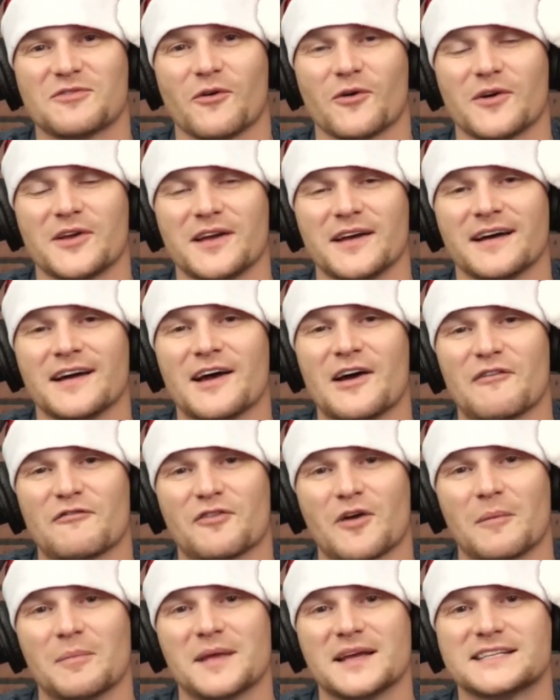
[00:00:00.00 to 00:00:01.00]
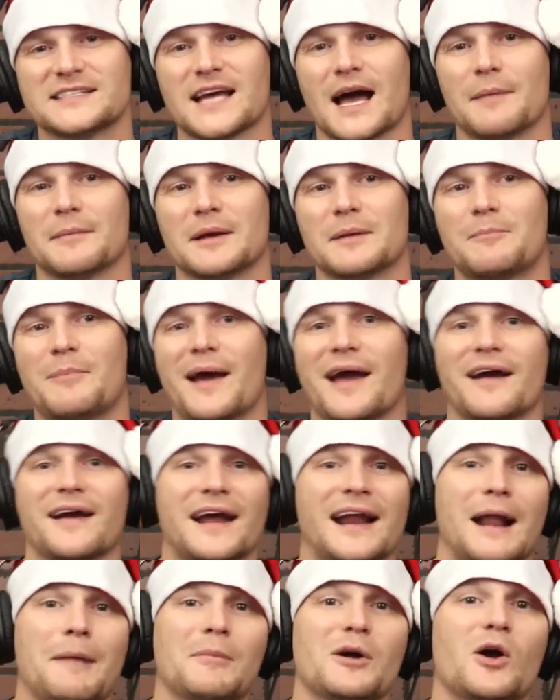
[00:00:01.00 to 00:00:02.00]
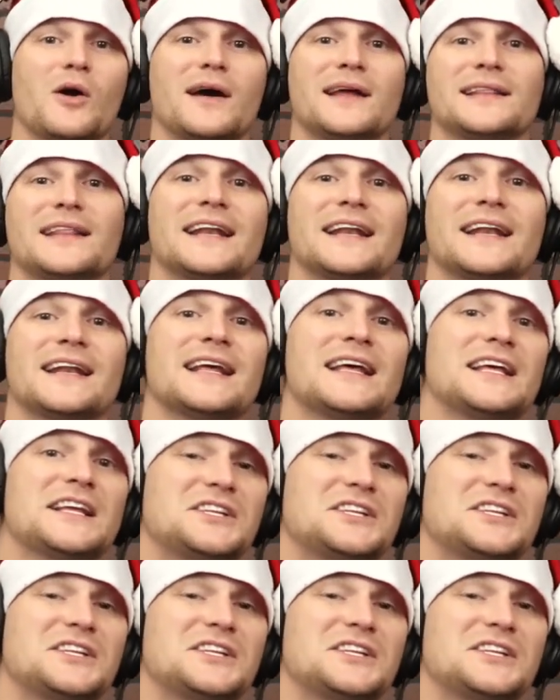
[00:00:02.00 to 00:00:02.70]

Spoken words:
you from the Atomic Bear. And I'm going to go ahead and let